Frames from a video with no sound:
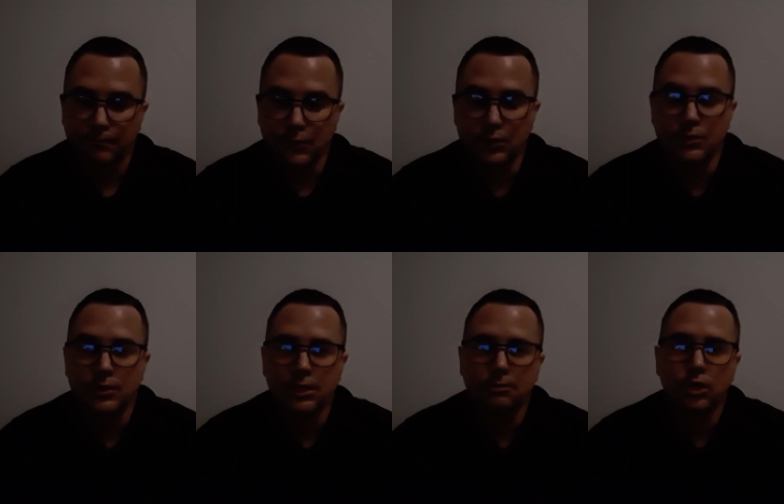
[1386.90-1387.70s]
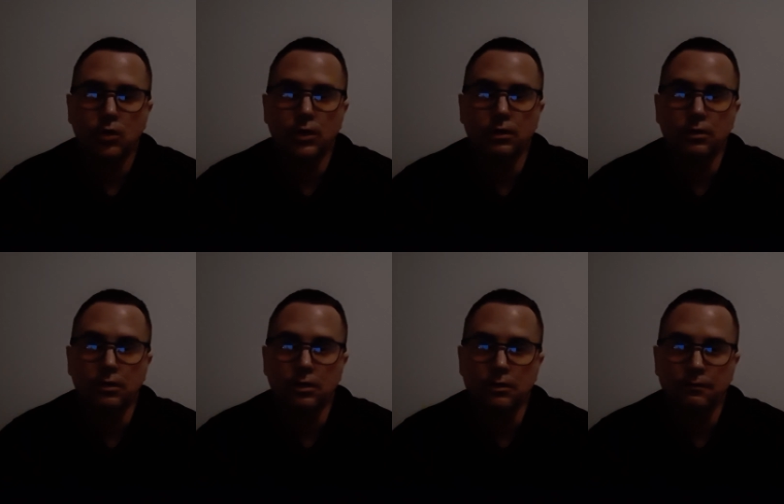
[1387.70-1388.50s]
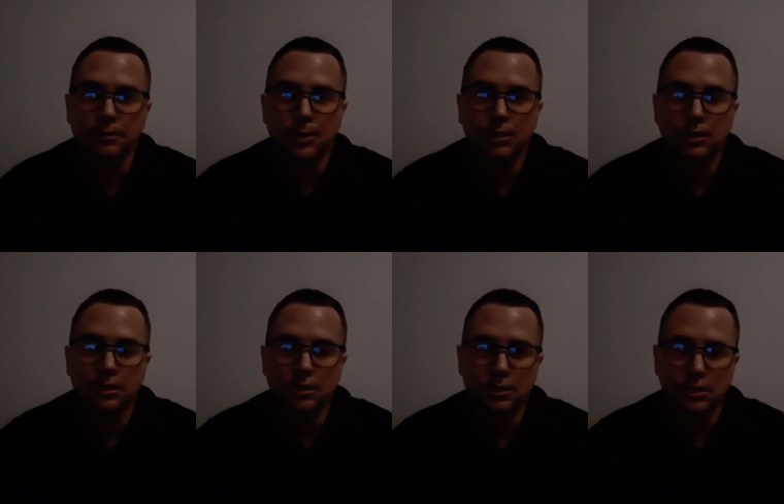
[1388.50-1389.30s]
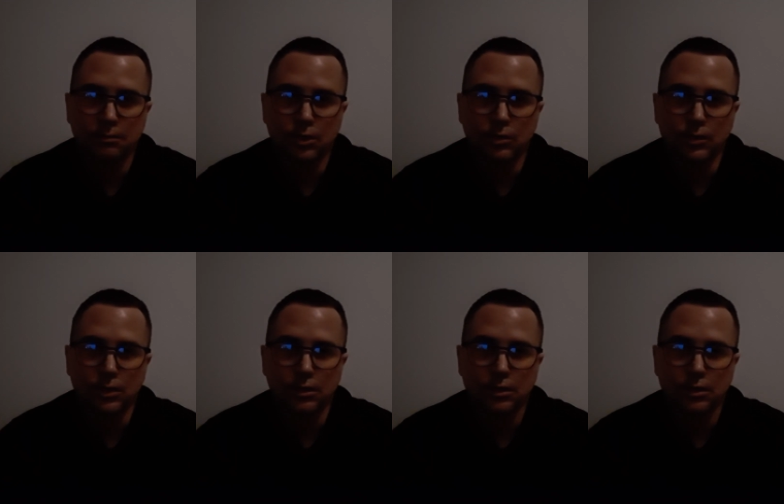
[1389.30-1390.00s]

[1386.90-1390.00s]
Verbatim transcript: You just keep going. You learn from it and you keep going.